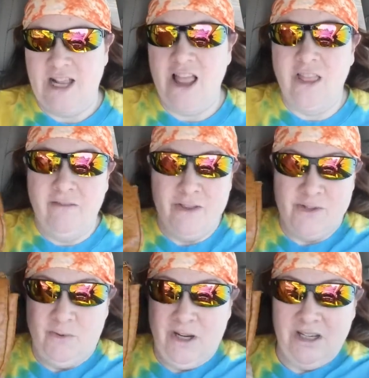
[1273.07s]
I love
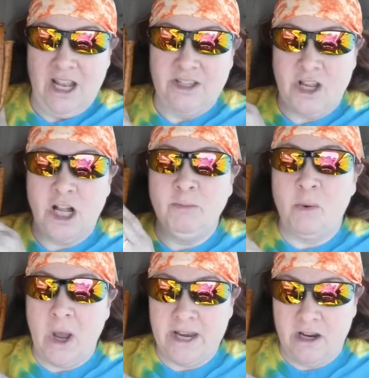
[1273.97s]
this one. It's called
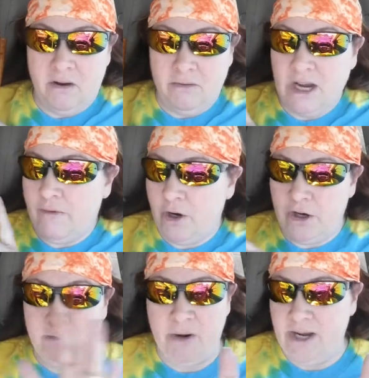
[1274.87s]
Bueno. Never
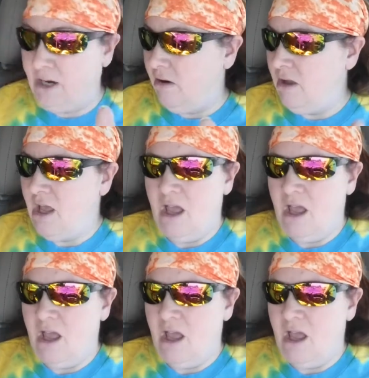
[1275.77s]
heard of Bueno.